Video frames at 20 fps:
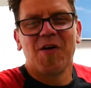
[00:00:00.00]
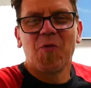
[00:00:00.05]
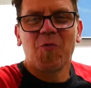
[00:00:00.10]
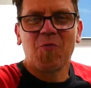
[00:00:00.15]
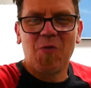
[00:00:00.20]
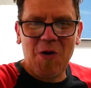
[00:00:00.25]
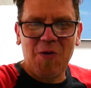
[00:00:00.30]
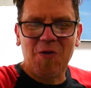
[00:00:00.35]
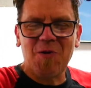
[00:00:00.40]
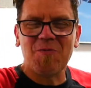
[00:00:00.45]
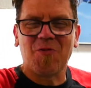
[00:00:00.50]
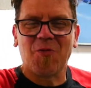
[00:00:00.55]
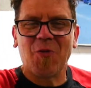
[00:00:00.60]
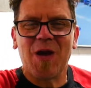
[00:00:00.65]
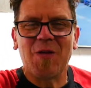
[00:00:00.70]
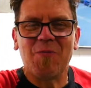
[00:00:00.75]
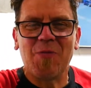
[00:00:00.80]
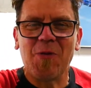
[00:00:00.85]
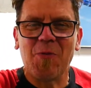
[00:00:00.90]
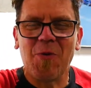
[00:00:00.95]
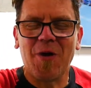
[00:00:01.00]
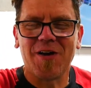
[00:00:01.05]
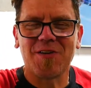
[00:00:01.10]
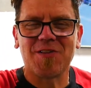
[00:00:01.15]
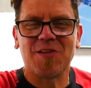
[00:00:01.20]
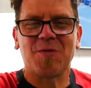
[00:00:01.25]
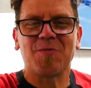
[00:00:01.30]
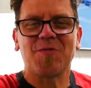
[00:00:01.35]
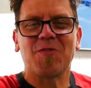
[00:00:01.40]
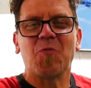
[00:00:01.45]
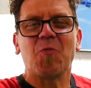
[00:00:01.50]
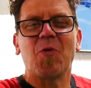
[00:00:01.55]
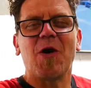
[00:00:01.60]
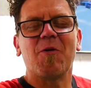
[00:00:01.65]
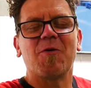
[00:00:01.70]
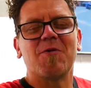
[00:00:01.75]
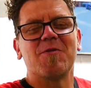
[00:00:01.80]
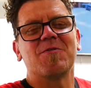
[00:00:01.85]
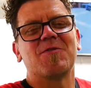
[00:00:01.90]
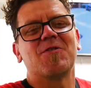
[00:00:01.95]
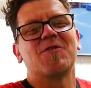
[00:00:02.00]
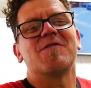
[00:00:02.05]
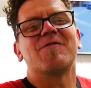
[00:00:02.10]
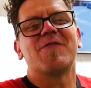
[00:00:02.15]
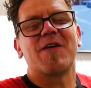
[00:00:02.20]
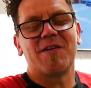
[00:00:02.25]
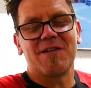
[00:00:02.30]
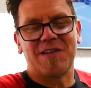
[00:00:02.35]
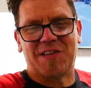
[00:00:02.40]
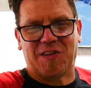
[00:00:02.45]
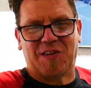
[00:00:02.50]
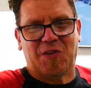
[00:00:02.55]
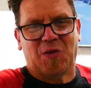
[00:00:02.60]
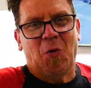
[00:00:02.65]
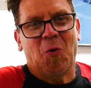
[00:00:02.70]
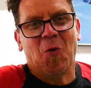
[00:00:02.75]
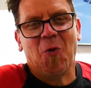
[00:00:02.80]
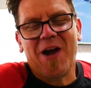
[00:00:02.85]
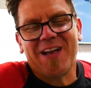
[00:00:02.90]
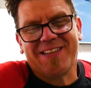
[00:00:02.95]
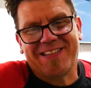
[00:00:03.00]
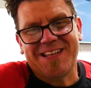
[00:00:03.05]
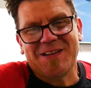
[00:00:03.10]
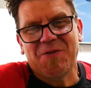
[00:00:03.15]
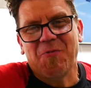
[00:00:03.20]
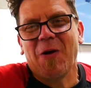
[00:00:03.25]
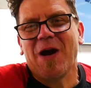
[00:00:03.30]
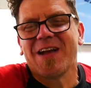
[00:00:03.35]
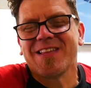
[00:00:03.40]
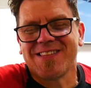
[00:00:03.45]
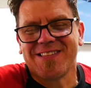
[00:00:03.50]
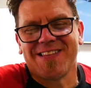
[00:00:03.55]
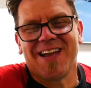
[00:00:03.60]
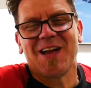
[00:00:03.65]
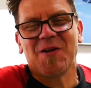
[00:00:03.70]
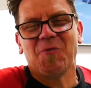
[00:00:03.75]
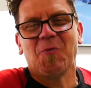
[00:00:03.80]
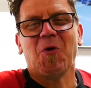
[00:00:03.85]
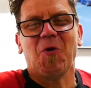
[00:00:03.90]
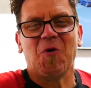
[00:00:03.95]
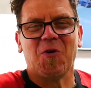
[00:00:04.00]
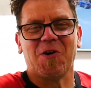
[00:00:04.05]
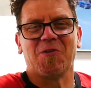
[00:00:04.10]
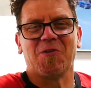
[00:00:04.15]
Welcome to AP Workshops and welcome to a very sweaty Wednesday walk